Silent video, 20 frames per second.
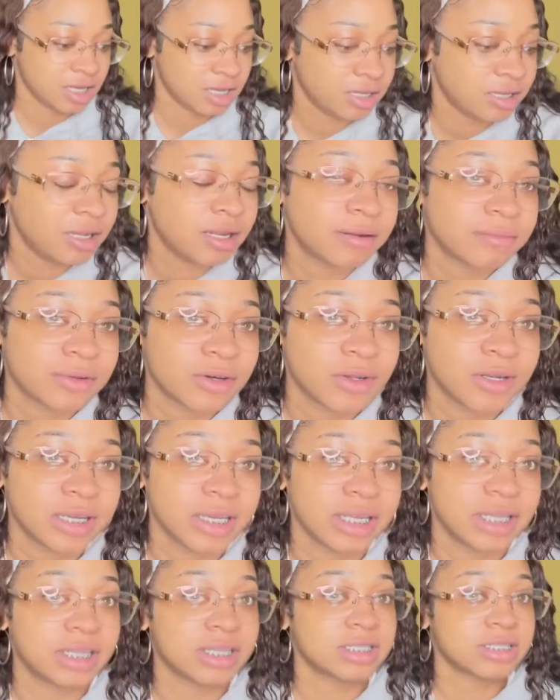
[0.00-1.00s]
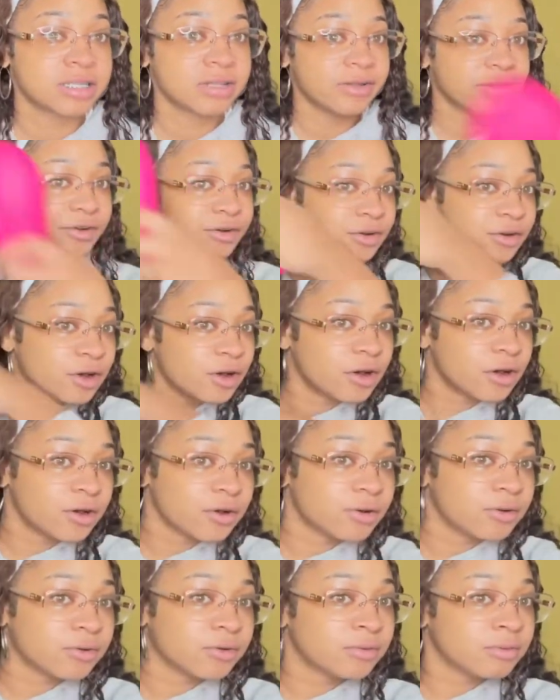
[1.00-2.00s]
Then I'm going to get this little
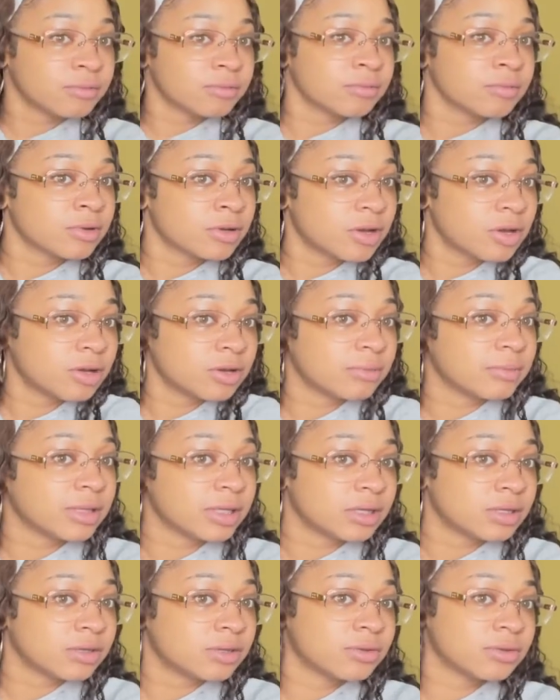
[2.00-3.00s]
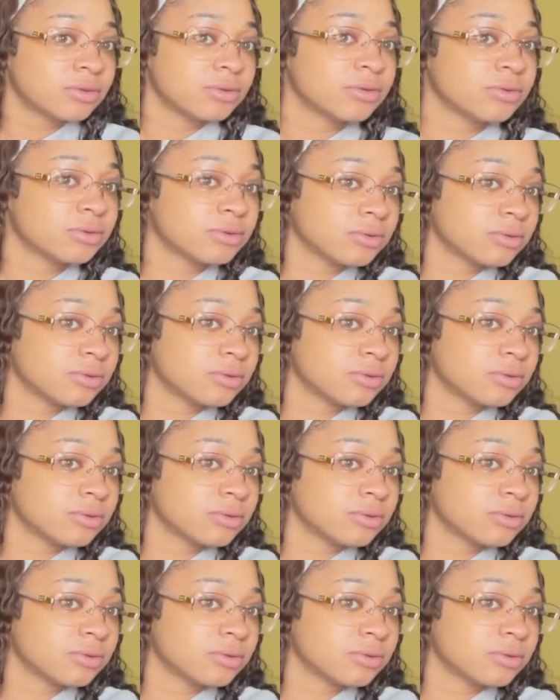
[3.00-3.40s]
comb, comb it through.